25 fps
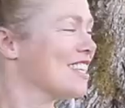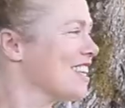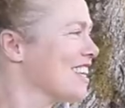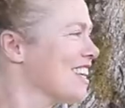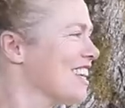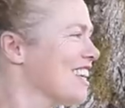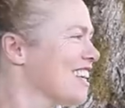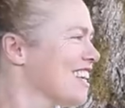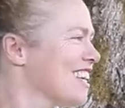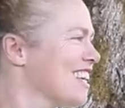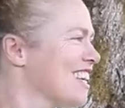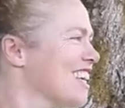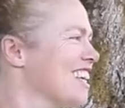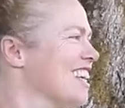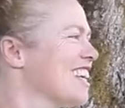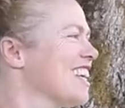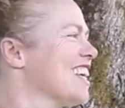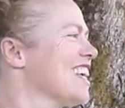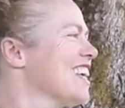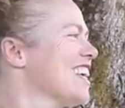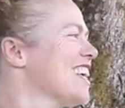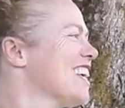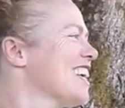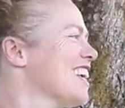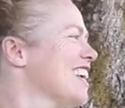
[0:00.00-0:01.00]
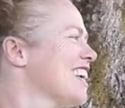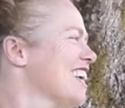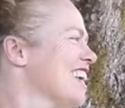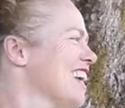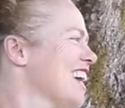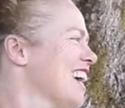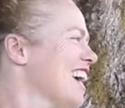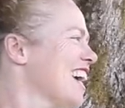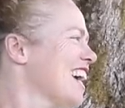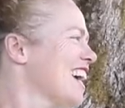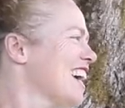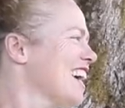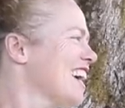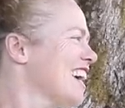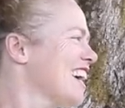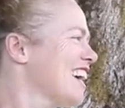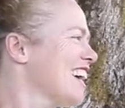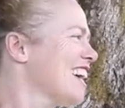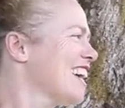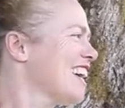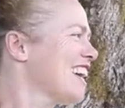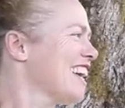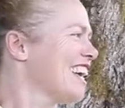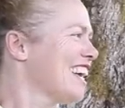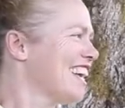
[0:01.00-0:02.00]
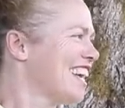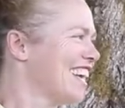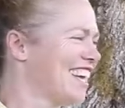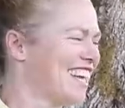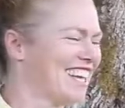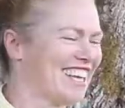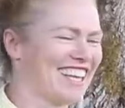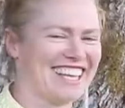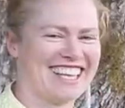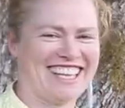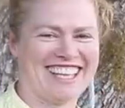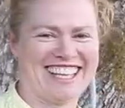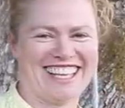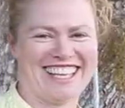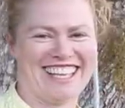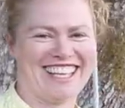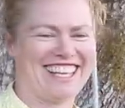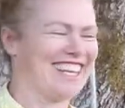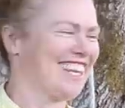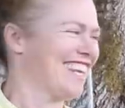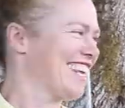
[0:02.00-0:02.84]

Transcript: [no speech]